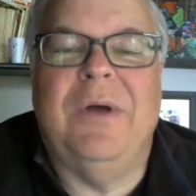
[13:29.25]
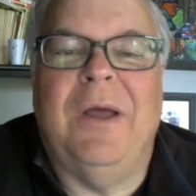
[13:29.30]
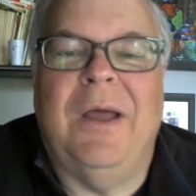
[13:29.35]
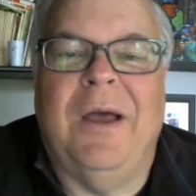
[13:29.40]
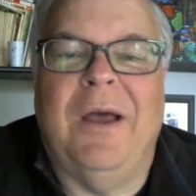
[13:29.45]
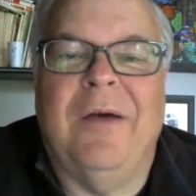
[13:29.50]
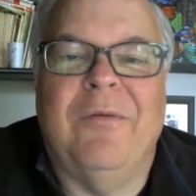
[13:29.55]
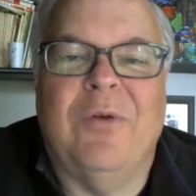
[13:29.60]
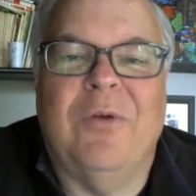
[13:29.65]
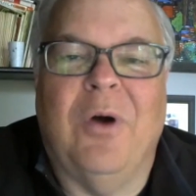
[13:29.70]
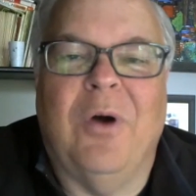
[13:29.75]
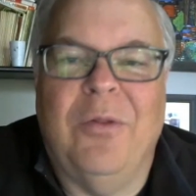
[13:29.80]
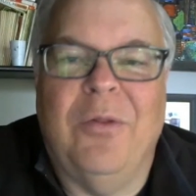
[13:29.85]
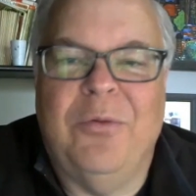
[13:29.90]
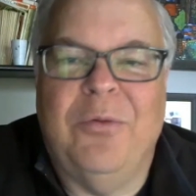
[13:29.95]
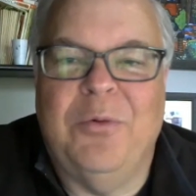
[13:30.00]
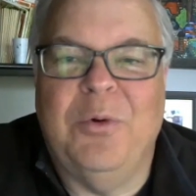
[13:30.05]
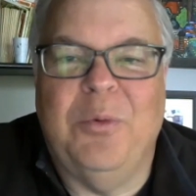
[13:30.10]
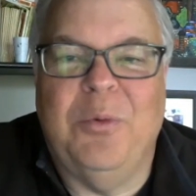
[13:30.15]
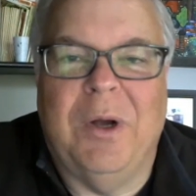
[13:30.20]
have gone
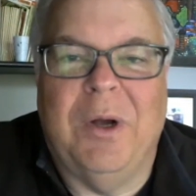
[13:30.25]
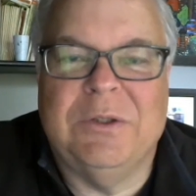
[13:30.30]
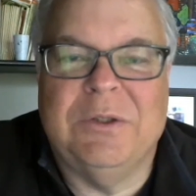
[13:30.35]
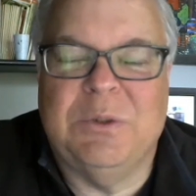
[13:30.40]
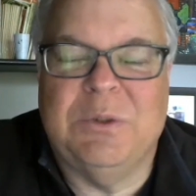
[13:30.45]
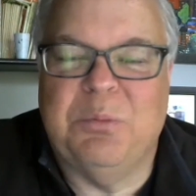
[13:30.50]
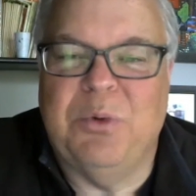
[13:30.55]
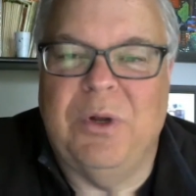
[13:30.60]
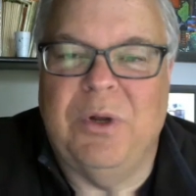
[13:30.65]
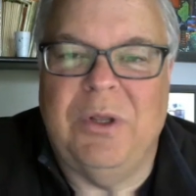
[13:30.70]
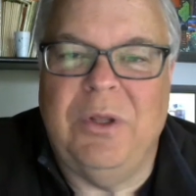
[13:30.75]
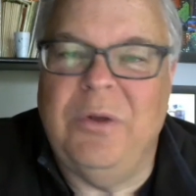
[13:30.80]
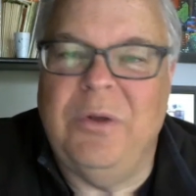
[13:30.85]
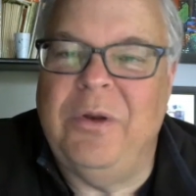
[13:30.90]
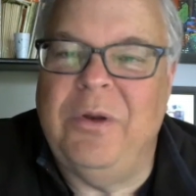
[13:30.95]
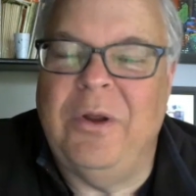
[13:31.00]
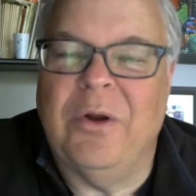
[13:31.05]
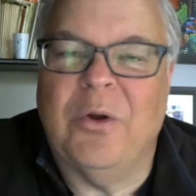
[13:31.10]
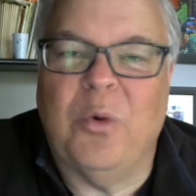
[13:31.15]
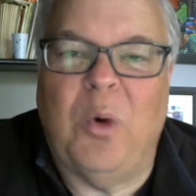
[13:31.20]
through Wellspring, you'd
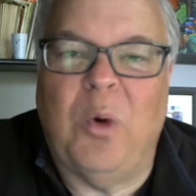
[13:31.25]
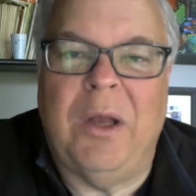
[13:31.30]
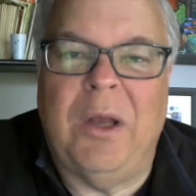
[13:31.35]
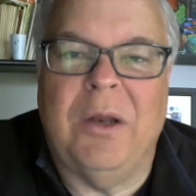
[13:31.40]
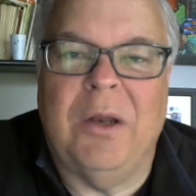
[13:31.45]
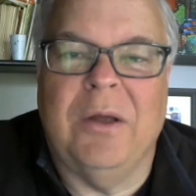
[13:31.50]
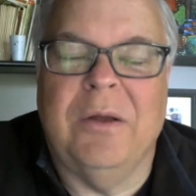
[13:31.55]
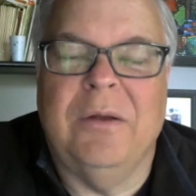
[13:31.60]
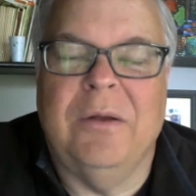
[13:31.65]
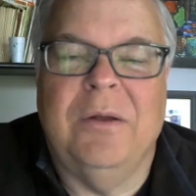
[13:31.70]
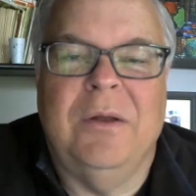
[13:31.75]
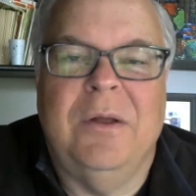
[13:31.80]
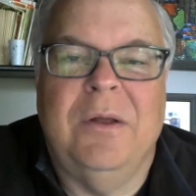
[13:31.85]
hear quite a